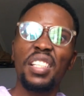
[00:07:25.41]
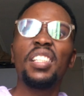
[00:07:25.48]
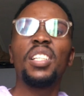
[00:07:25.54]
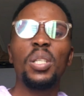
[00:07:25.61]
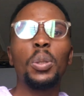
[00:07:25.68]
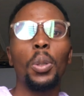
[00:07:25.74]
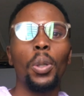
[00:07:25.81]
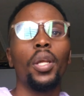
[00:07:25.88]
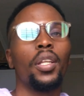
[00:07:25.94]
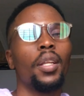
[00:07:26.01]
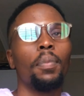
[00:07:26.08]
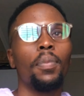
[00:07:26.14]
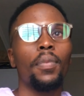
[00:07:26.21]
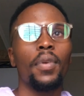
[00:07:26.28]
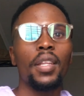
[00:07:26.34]
you know, in
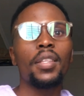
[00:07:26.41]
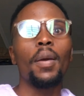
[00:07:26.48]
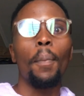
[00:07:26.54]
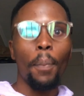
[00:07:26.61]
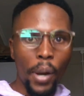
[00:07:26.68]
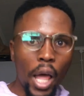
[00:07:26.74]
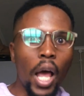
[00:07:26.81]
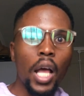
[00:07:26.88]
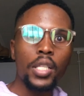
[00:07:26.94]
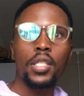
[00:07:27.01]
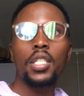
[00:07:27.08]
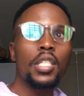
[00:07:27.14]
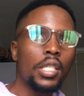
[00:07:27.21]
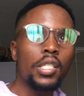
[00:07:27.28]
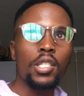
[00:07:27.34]
the
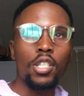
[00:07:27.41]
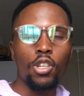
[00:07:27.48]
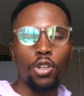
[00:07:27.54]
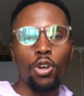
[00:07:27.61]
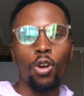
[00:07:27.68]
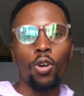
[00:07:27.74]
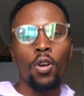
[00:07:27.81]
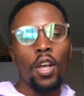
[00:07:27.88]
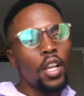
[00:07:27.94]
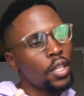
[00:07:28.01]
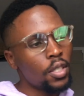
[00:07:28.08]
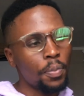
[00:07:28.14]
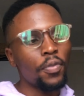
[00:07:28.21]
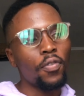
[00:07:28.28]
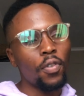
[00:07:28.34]
plazas, you know,
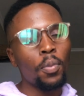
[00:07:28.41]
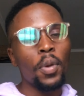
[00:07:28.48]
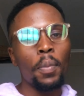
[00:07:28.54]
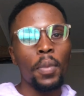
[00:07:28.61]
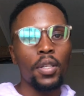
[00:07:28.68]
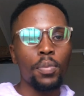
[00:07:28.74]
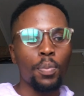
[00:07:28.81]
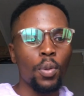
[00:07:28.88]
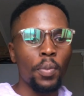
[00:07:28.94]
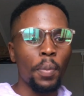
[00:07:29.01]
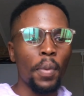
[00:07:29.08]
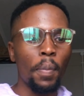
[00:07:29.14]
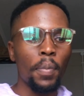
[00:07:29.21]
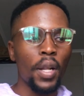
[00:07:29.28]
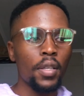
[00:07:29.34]
Spuma
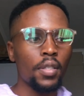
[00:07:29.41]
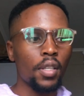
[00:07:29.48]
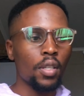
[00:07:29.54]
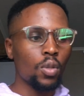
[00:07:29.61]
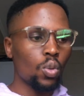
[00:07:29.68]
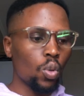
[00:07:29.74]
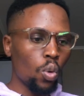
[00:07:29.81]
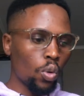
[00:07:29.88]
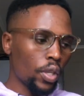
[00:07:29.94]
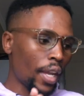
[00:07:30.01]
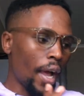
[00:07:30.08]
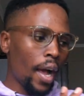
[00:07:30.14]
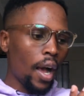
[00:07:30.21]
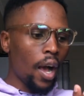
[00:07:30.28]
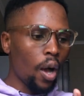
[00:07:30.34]
Emaplazi. So there
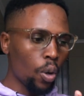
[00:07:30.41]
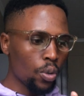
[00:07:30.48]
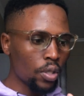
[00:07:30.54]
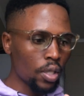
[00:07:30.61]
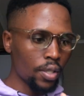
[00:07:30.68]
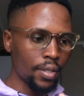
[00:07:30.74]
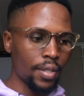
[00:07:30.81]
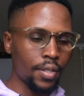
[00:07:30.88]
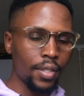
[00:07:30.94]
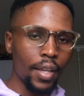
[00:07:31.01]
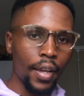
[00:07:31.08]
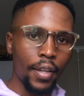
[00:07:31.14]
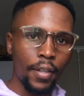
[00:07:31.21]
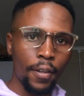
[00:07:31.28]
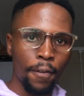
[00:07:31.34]
are houses this
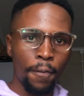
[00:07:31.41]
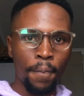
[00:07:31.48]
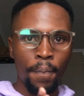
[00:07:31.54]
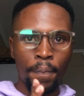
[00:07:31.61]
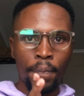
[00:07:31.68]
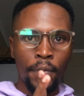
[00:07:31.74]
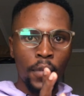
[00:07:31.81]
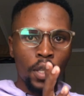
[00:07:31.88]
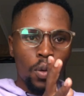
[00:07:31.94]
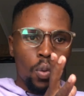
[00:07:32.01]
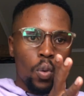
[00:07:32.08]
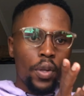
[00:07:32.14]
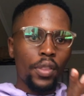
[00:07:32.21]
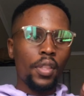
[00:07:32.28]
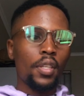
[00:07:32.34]
side.
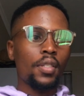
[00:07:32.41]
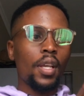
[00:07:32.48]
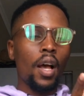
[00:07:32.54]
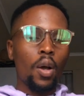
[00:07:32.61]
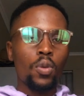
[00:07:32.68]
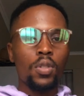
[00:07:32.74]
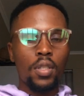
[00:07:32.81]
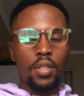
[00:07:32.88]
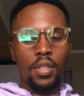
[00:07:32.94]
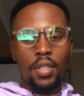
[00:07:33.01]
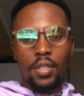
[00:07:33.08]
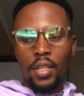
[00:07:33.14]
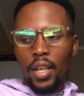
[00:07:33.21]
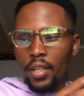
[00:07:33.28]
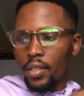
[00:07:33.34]
When there's houses this
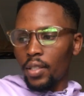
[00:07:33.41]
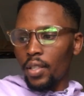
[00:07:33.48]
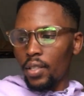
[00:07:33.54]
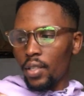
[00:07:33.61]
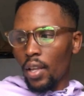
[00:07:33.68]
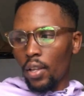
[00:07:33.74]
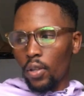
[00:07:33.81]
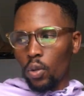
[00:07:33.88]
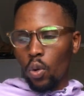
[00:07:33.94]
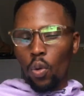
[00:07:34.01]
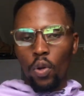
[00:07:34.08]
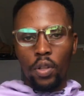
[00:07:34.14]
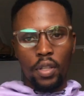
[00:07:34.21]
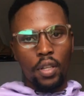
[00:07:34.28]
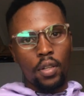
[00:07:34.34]
side
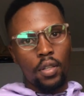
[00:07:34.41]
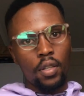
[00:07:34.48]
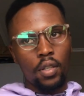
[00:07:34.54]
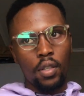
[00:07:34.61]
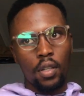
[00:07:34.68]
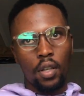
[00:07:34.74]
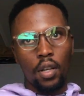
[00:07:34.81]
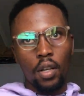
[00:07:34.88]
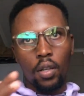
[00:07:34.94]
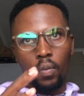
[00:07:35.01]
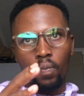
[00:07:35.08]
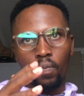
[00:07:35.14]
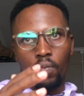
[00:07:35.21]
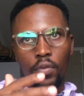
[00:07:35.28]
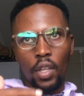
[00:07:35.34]
going
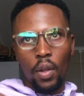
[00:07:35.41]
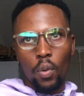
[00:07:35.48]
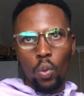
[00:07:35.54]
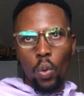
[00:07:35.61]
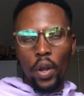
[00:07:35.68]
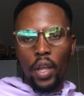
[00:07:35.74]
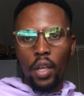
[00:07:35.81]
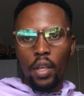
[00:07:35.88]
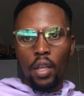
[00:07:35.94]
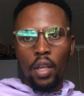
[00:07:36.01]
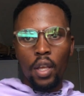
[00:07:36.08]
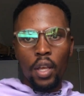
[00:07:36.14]
that way,